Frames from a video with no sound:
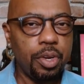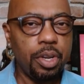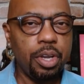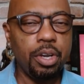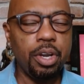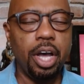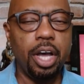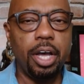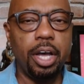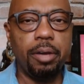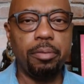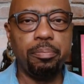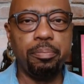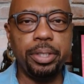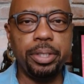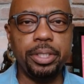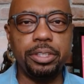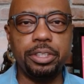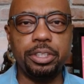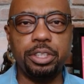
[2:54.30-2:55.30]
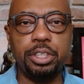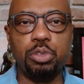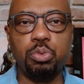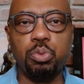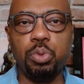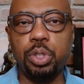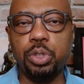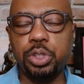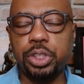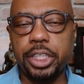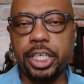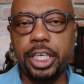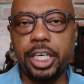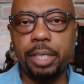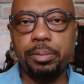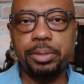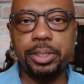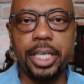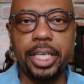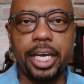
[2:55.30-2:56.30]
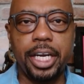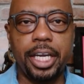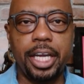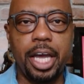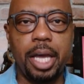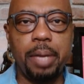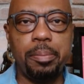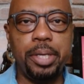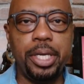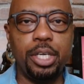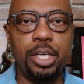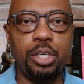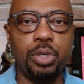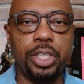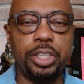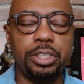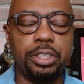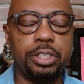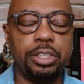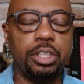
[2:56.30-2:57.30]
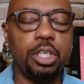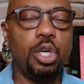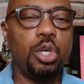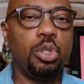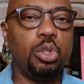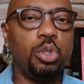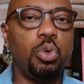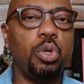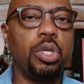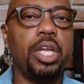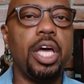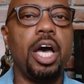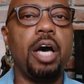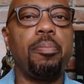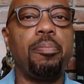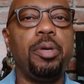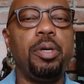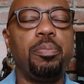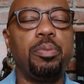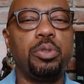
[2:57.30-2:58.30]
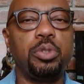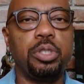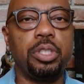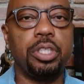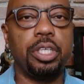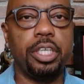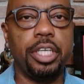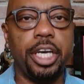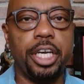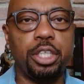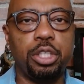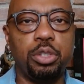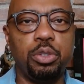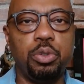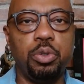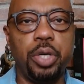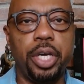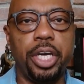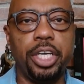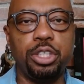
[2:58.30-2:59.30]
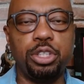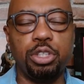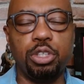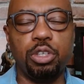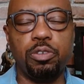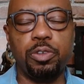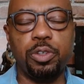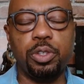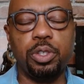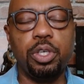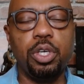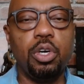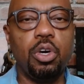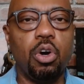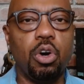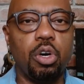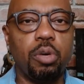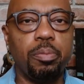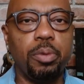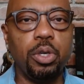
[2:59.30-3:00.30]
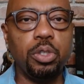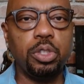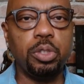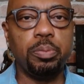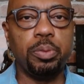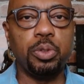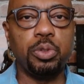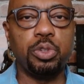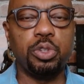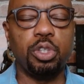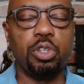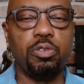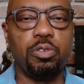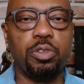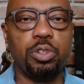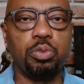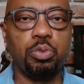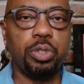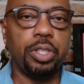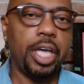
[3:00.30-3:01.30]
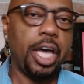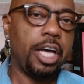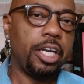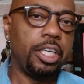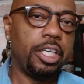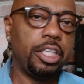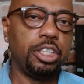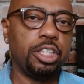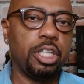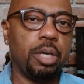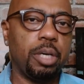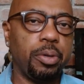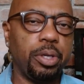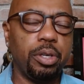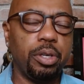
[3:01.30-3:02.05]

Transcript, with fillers: uh, businesses will set up static IP addresses to allow people to connect to a server or multiple servers without it jumping